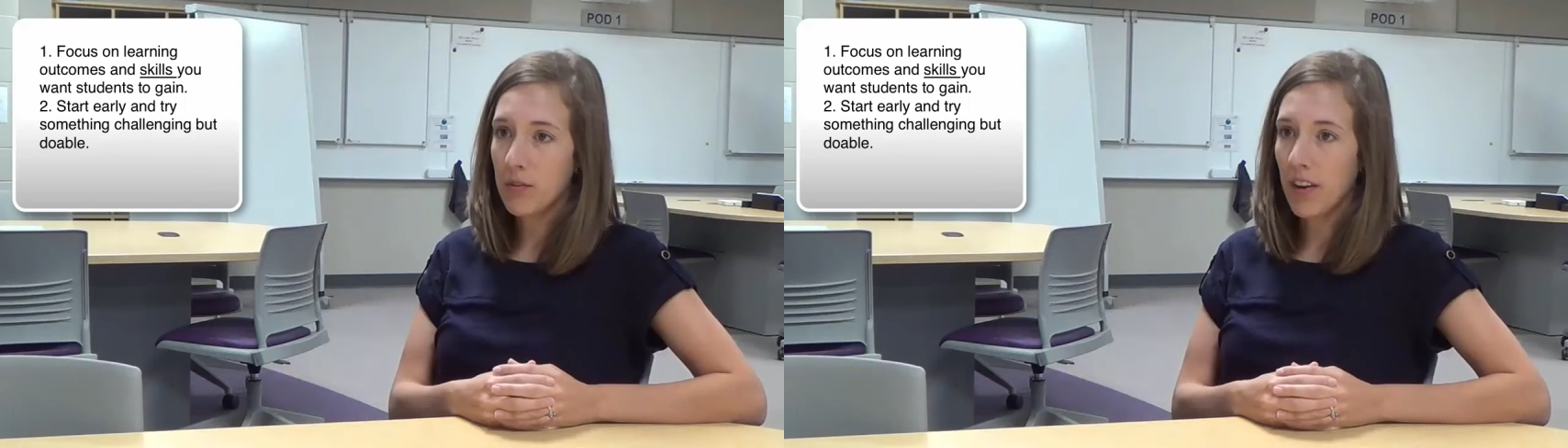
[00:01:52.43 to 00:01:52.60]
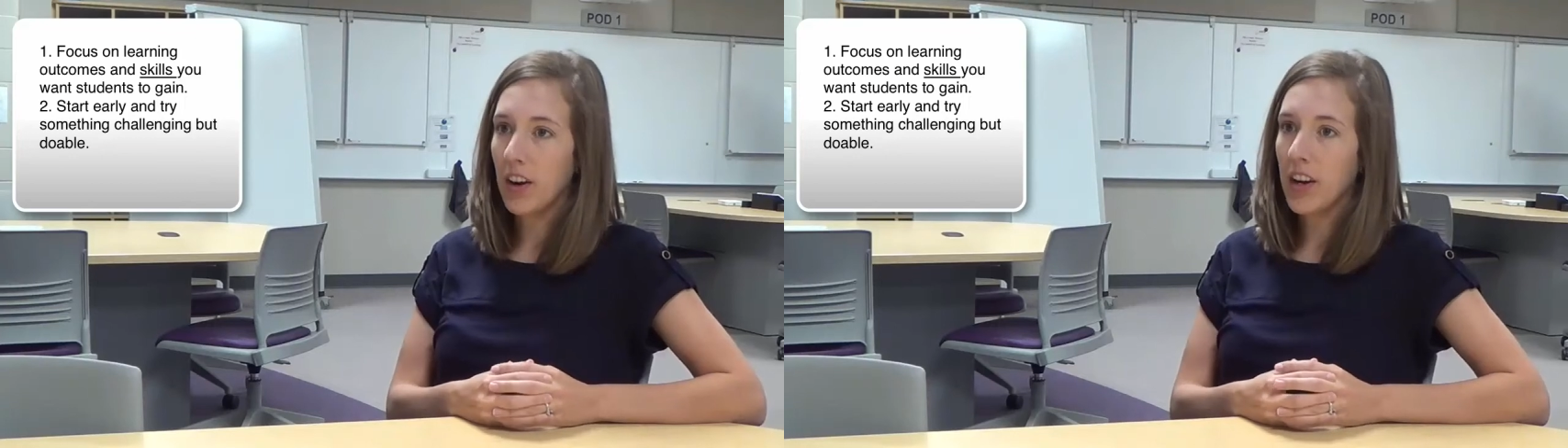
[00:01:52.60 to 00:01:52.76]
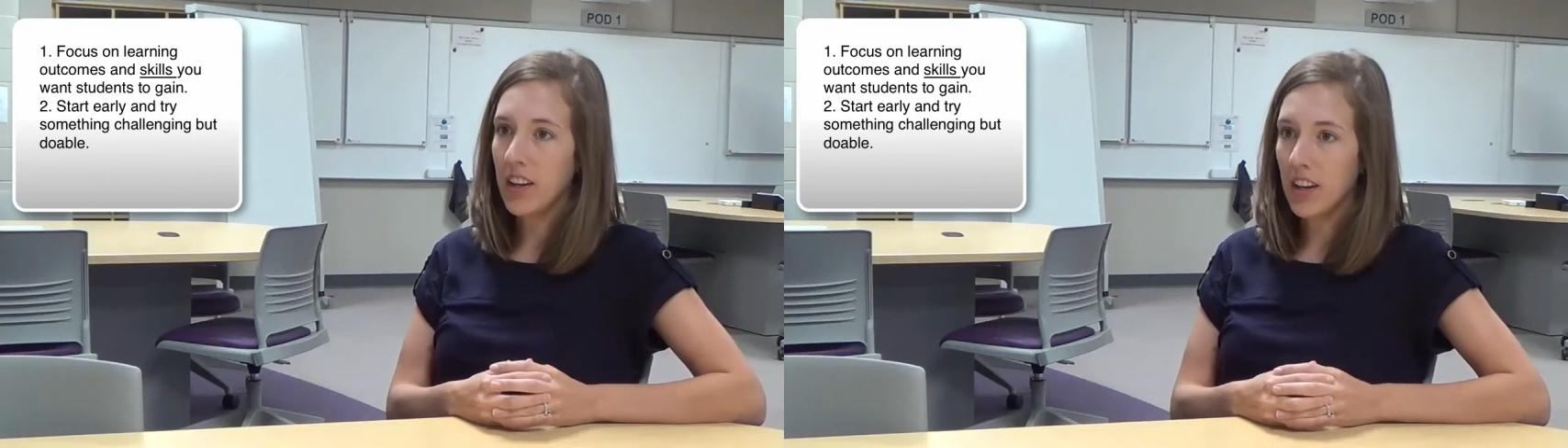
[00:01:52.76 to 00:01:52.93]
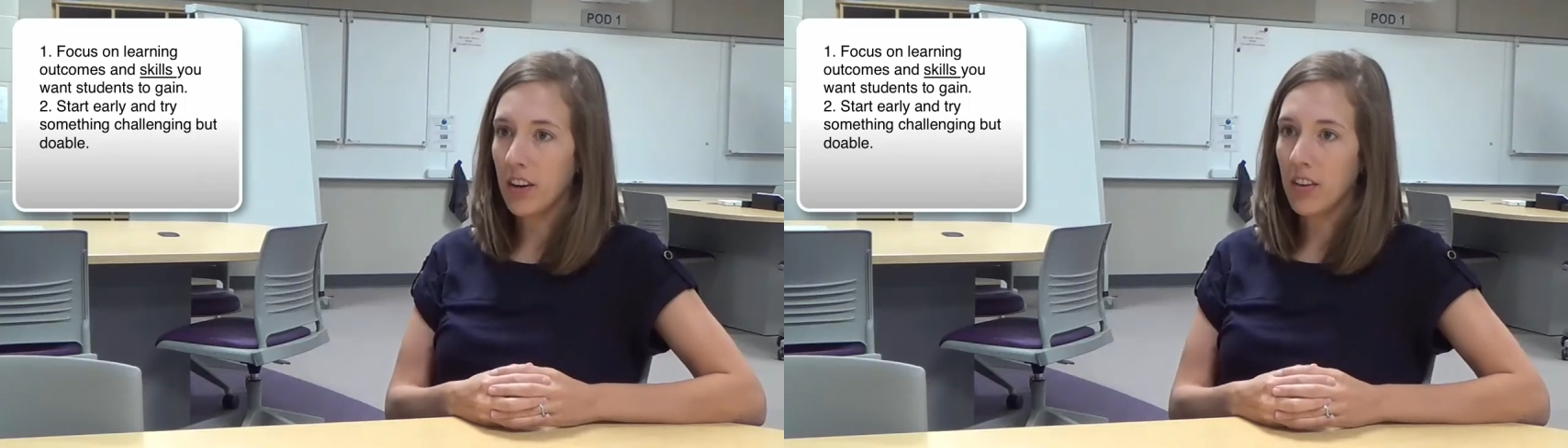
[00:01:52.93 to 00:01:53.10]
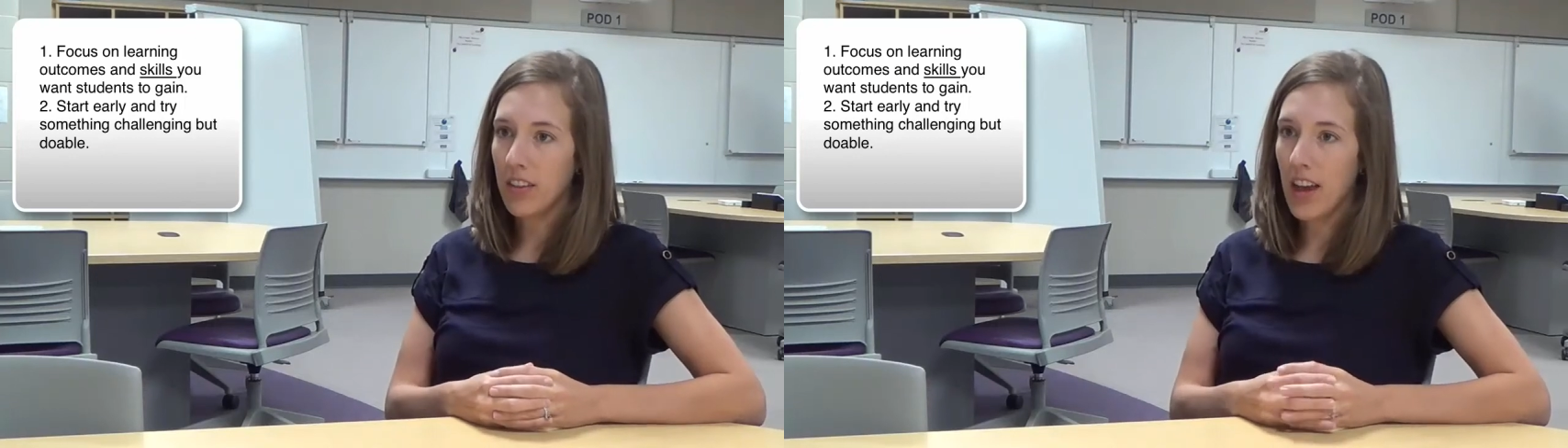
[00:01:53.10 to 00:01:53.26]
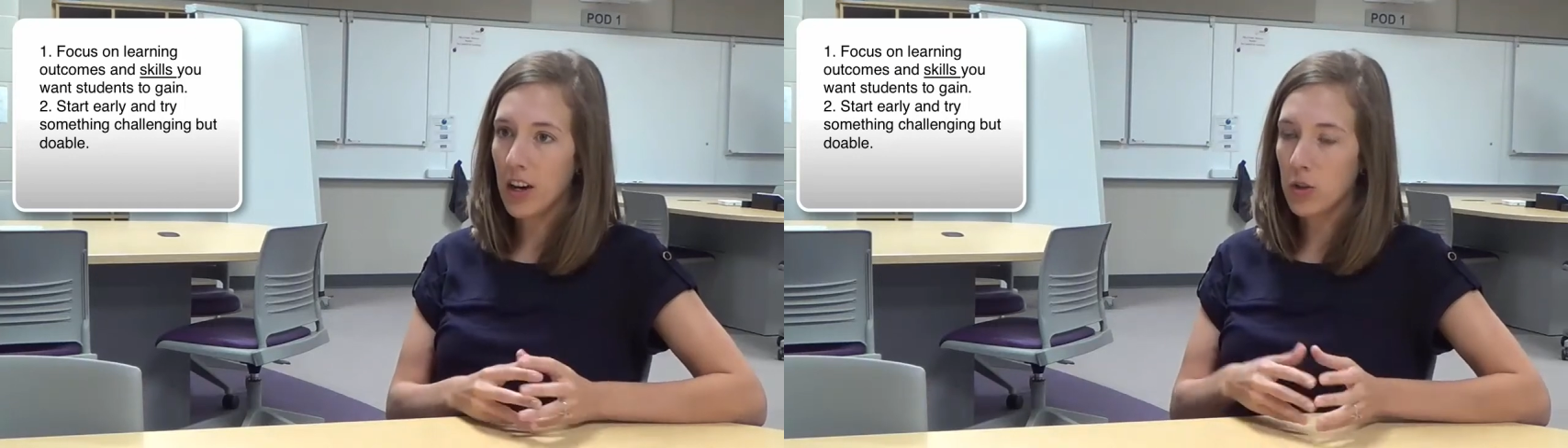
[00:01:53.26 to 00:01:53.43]
very near
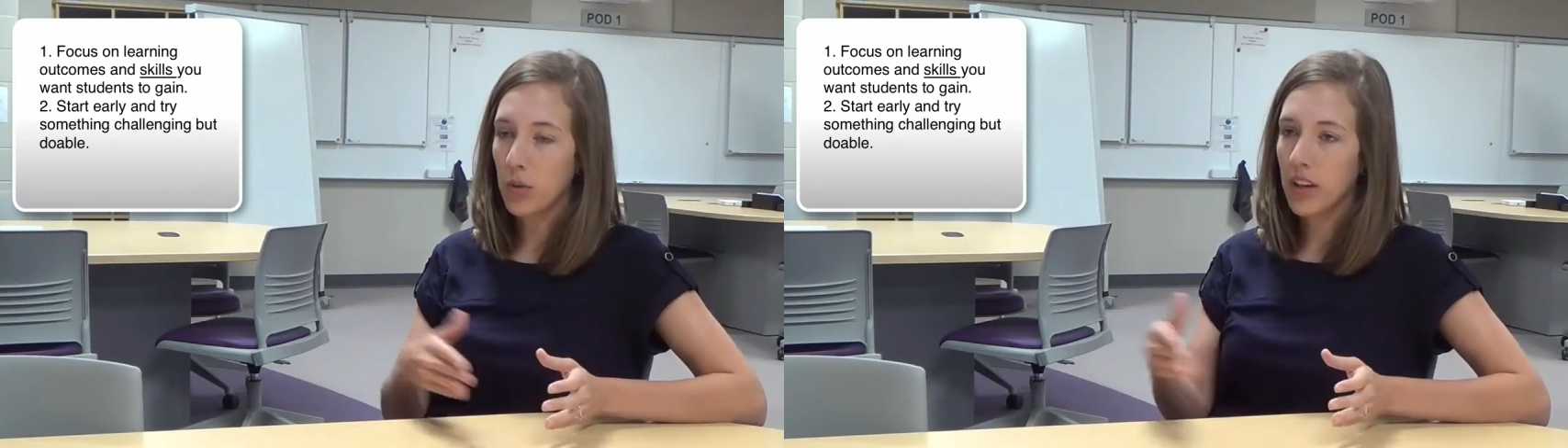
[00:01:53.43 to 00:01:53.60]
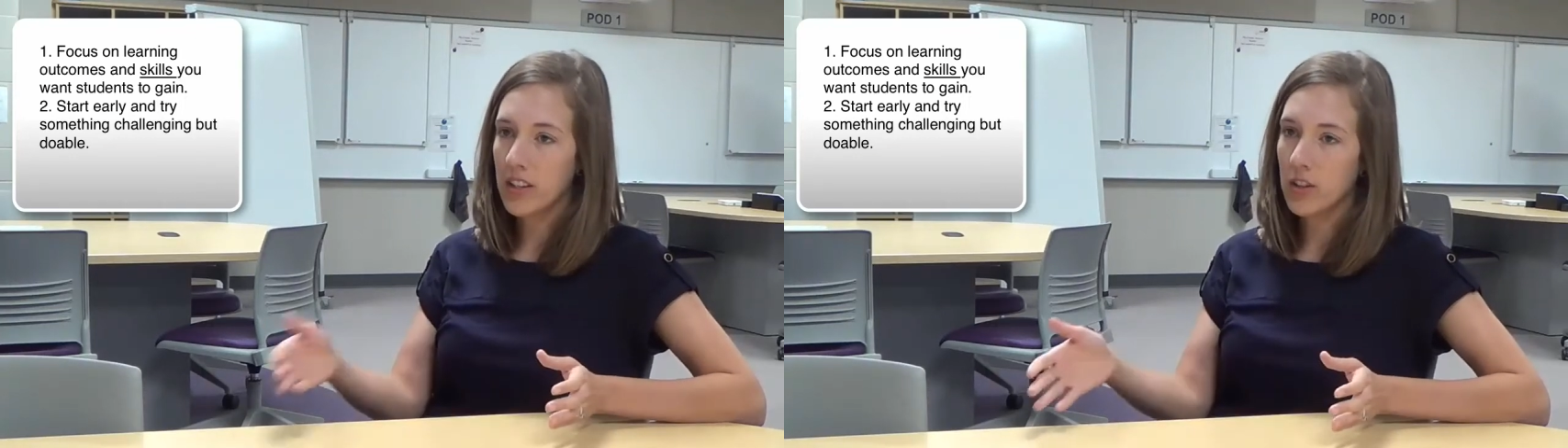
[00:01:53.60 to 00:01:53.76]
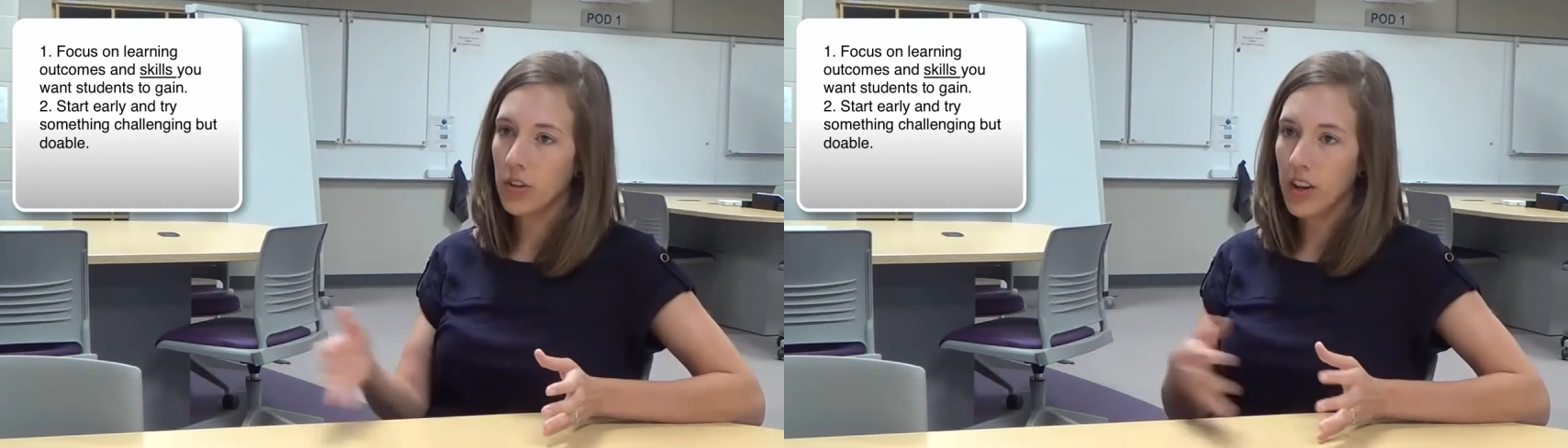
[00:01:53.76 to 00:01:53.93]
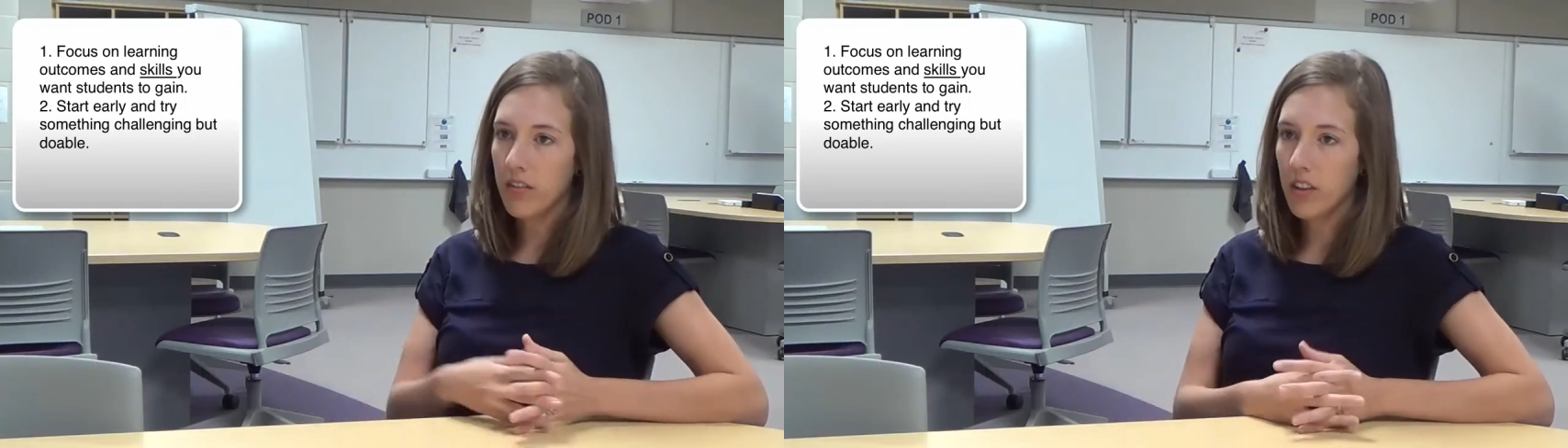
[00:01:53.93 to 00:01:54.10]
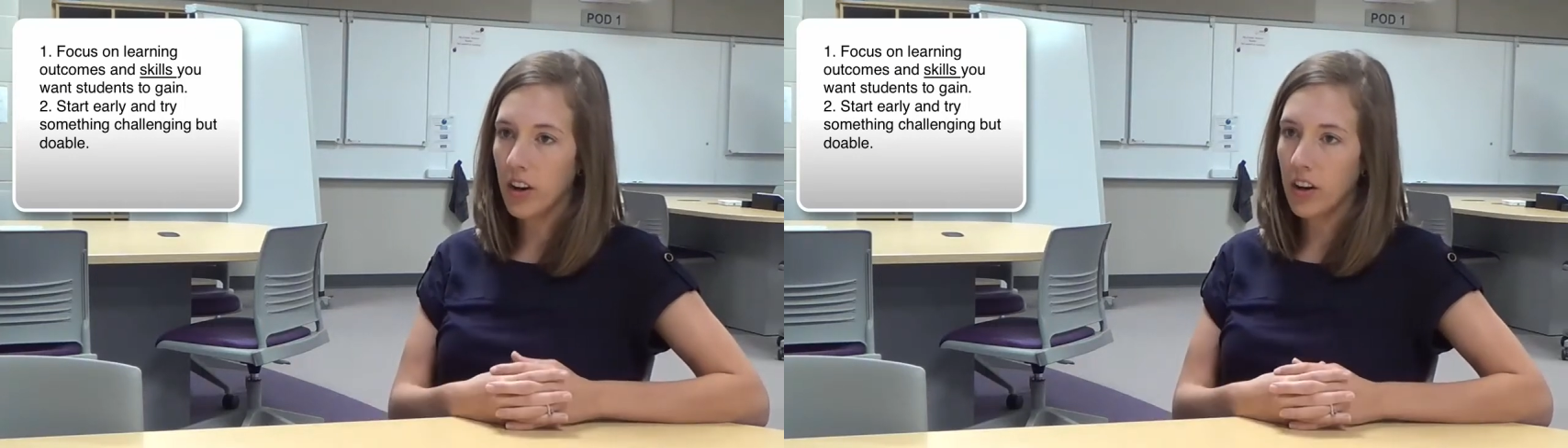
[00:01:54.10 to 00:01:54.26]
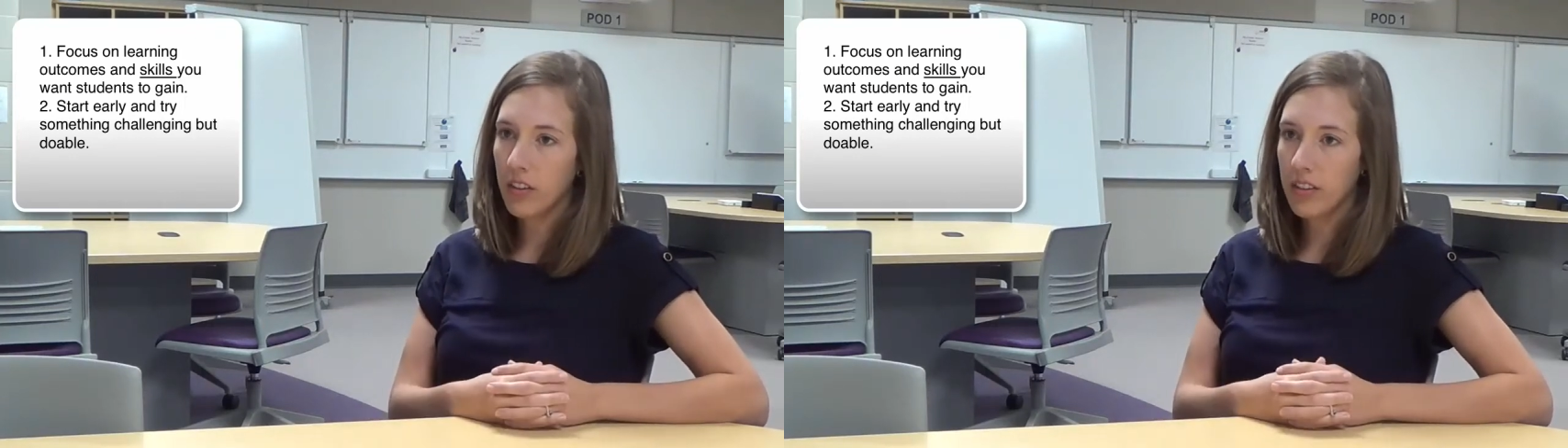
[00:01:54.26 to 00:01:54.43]
the actual history of
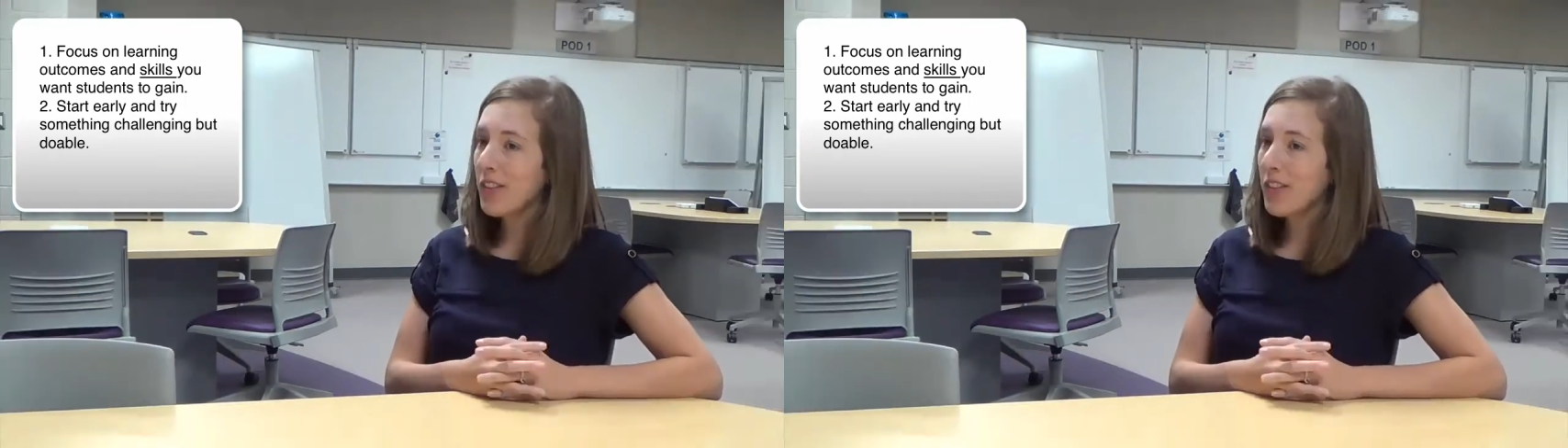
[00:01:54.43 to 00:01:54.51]
the Earth.